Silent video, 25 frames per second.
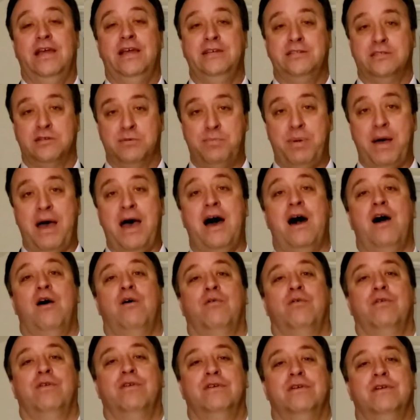He's
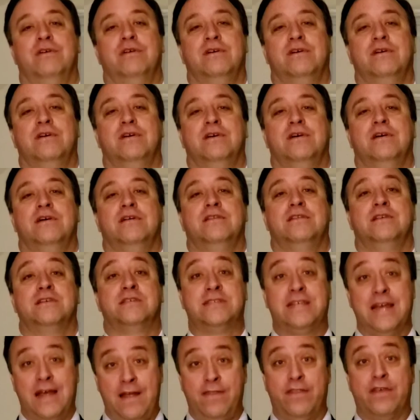about to
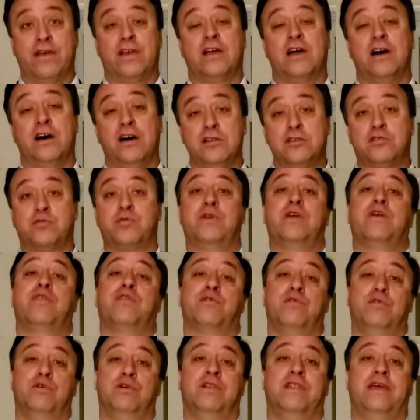send the country
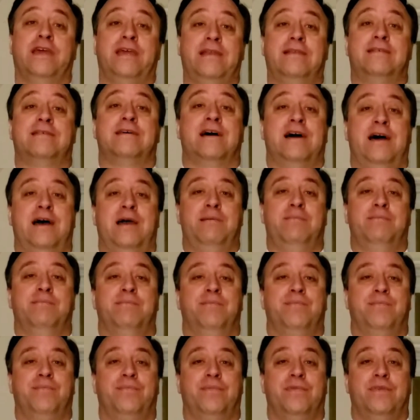through a lean time.
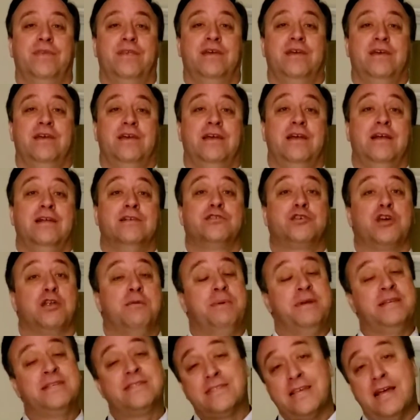It's going
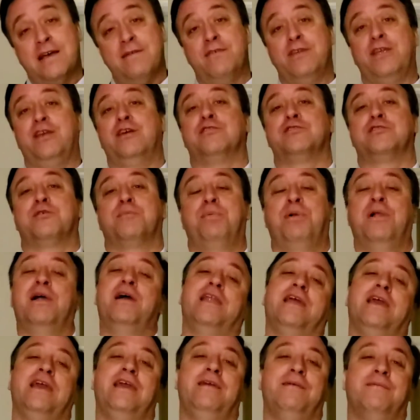to be 7 years of
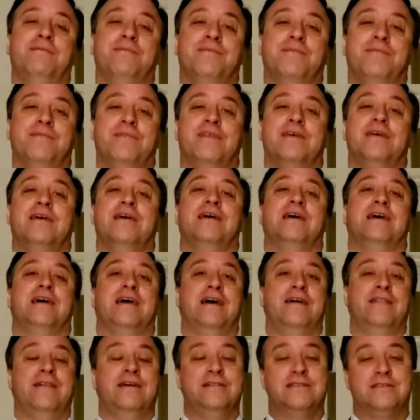plenty
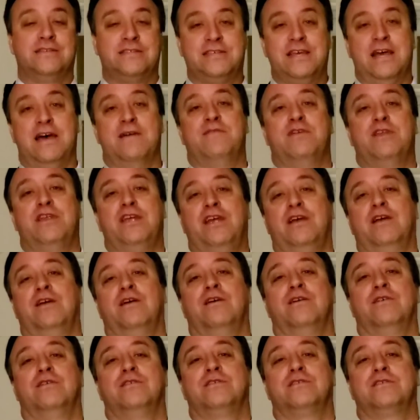and then 7
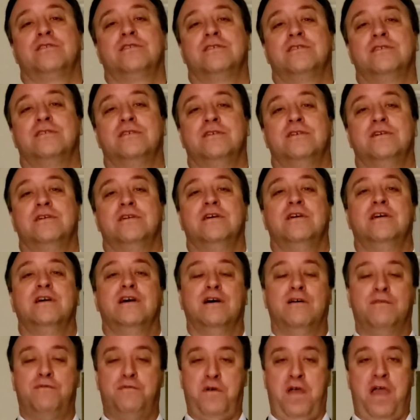years
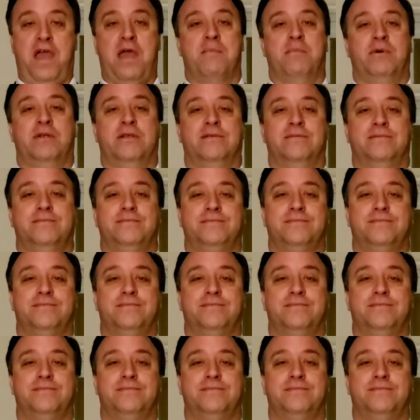of famine.